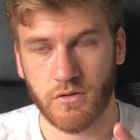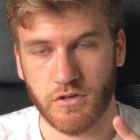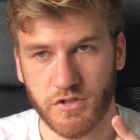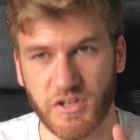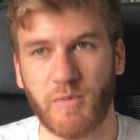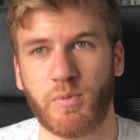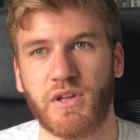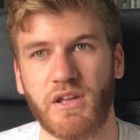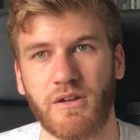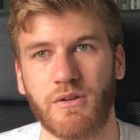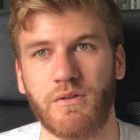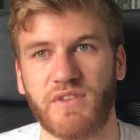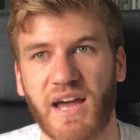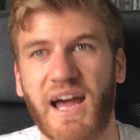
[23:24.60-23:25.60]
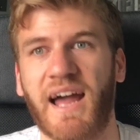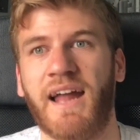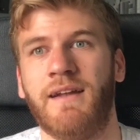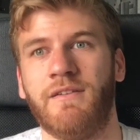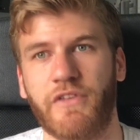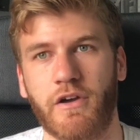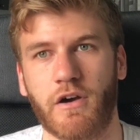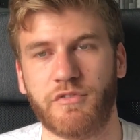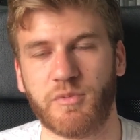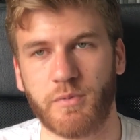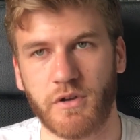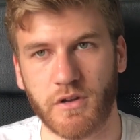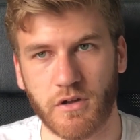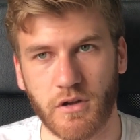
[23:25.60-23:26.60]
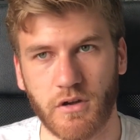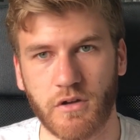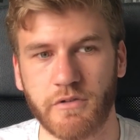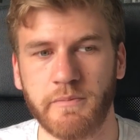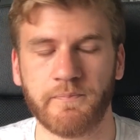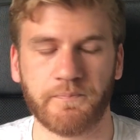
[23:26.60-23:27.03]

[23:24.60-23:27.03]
GPUs and the Afterburner card.